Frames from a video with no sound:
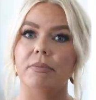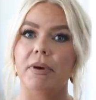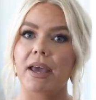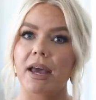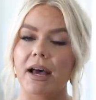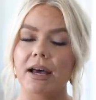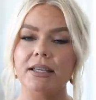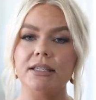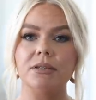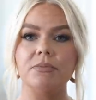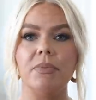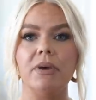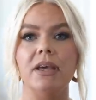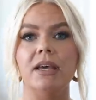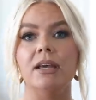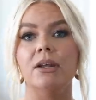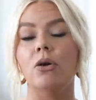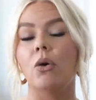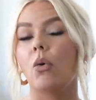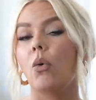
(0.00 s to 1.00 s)
My
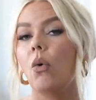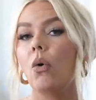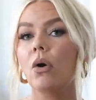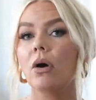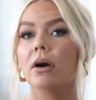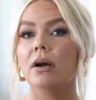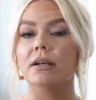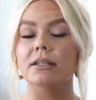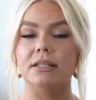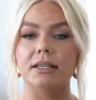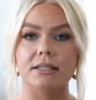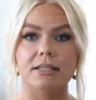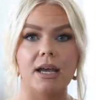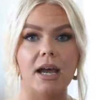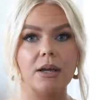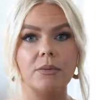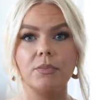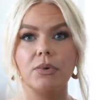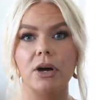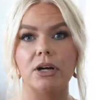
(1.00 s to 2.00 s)
husband or
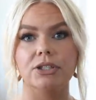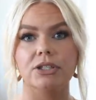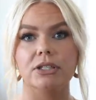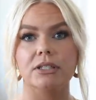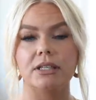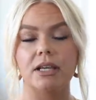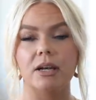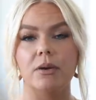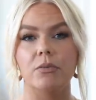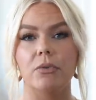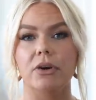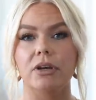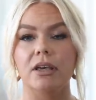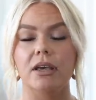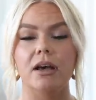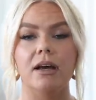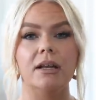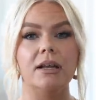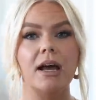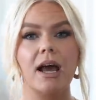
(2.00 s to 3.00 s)
design projects that I'm
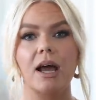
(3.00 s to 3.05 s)
working on,